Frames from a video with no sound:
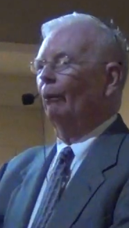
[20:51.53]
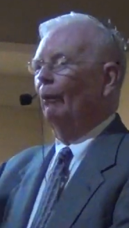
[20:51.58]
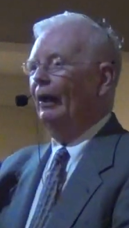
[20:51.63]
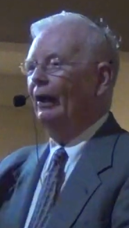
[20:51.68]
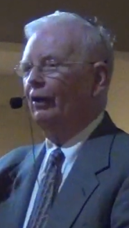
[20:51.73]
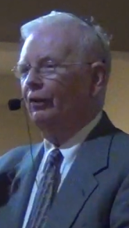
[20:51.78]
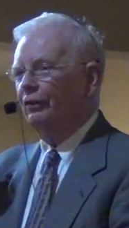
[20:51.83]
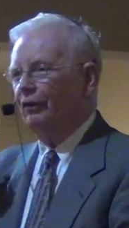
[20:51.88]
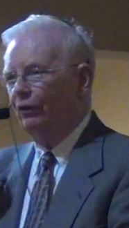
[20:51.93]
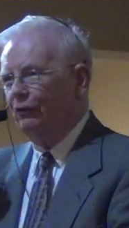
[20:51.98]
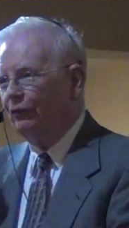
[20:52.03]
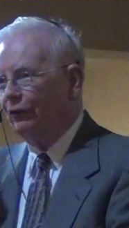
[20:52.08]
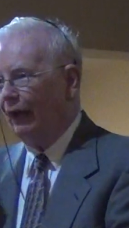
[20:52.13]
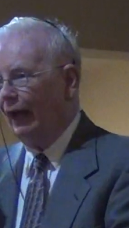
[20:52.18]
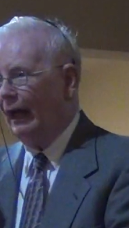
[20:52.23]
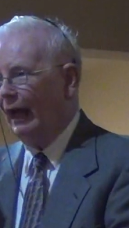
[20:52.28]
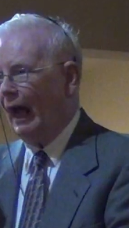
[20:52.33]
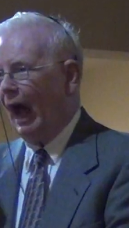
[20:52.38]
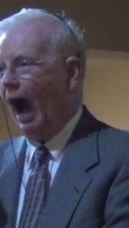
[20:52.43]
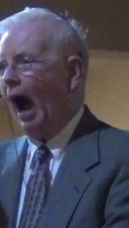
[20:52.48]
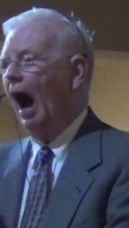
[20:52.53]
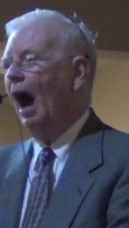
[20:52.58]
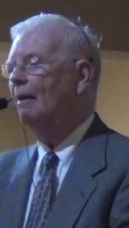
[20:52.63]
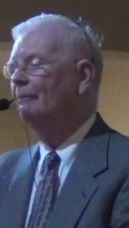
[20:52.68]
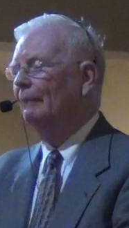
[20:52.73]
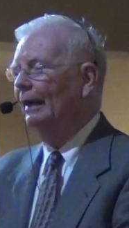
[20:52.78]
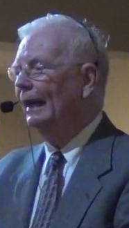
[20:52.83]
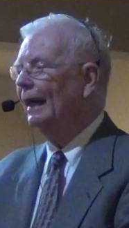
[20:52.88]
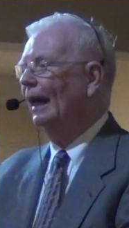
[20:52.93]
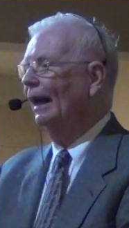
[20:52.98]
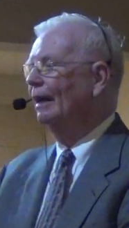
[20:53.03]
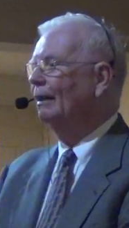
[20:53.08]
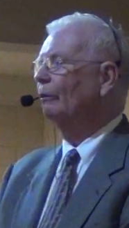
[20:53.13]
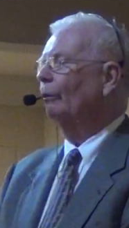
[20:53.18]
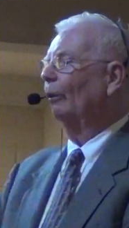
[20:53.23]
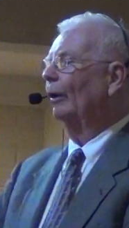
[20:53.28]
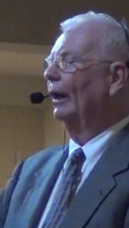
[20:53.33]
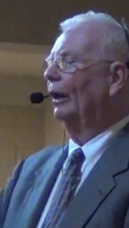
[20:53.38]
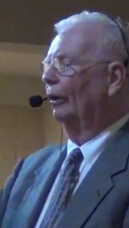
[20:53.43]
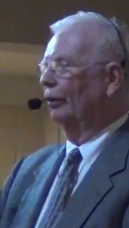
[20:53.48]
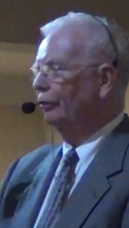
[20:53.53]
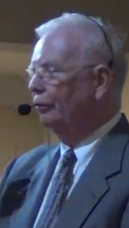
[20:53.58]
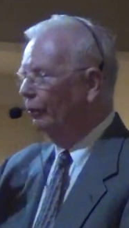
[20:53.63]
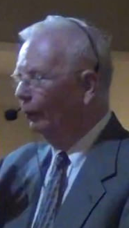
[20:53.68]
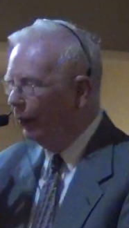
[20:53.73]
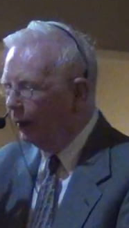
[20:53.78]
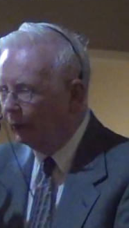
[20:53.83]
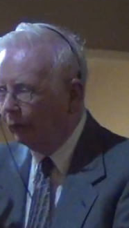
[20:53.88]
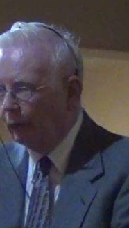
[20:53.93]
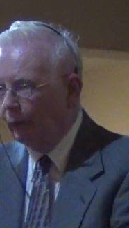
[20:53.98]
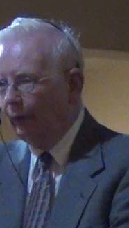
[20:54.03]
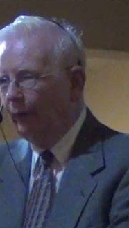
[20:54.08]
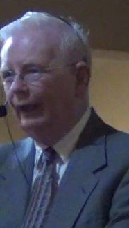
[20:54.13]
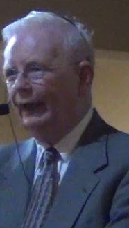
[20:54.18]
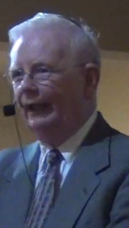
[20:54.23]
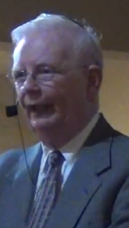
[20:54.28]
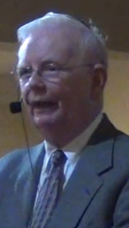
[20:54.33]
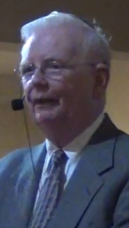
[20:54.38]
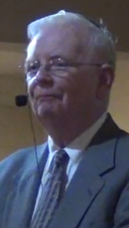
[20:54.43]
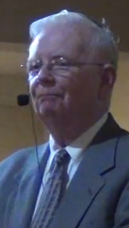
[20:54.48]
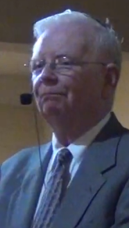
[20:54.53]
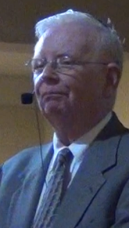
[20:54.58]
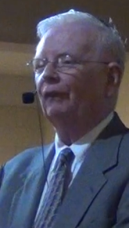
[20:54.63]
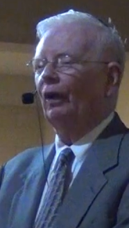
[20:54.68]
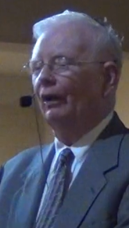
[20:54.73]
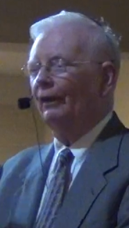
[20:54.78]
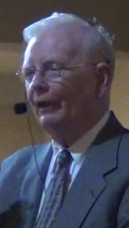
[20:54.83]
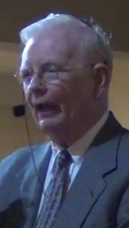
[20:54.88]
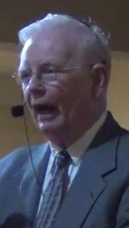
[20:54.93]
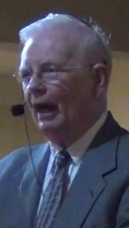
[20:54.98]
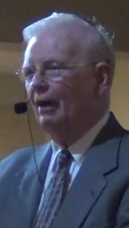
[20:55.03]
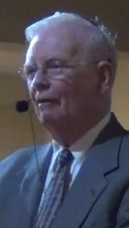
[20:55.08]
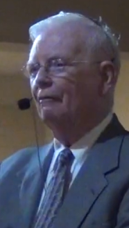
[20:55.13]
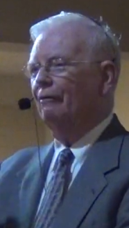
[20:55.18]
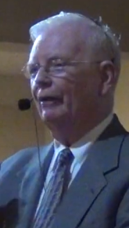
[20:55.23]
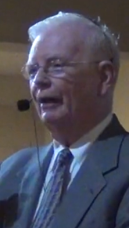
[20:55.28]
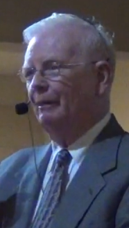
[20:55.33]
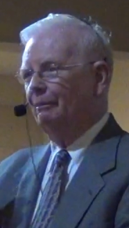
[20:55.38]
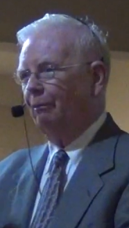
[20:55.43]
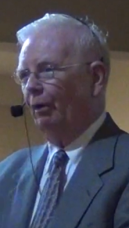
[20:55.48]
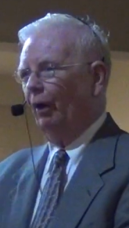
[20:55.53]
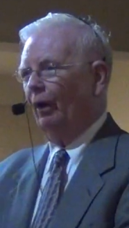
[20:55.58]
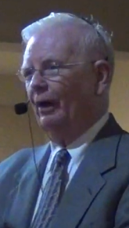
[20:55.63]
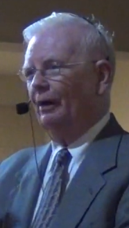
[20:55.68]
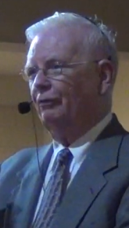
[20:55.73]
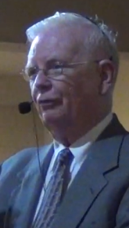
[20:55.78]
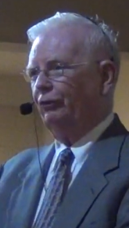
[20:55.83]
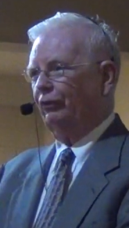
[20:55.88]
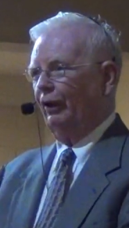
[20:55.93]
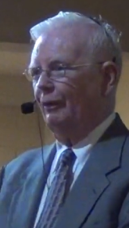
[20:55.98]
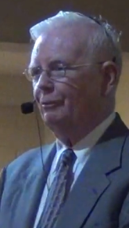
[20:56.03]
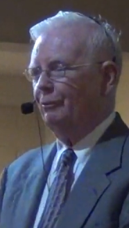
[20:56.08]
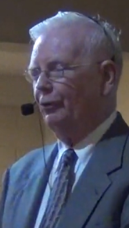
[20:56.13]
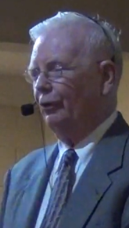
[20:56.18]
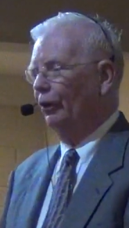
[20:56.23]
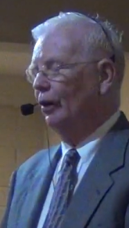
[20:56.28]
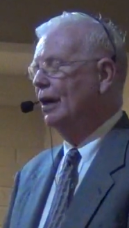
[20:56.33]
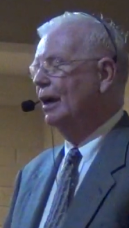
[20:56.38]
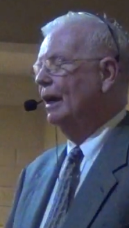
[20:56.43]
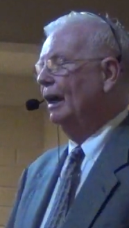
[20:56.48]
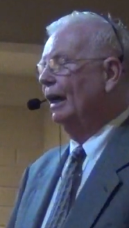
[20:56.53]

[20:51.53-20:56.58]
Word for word: We are to say amen. We are to agree with every part of Scripture.